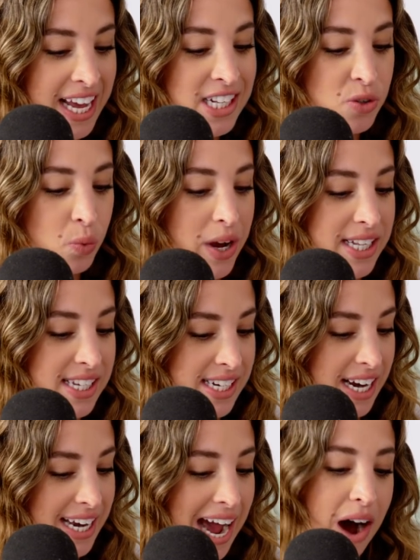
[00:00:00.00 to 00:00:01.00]
It's
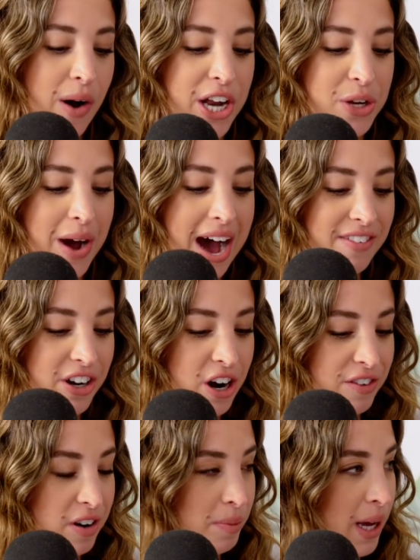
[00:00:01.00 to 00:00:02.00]
Wednesday now, and you haven't
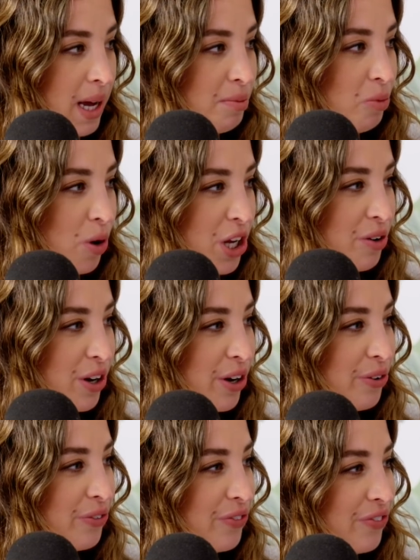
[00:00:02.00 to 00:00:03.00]
heard from him. What do you do?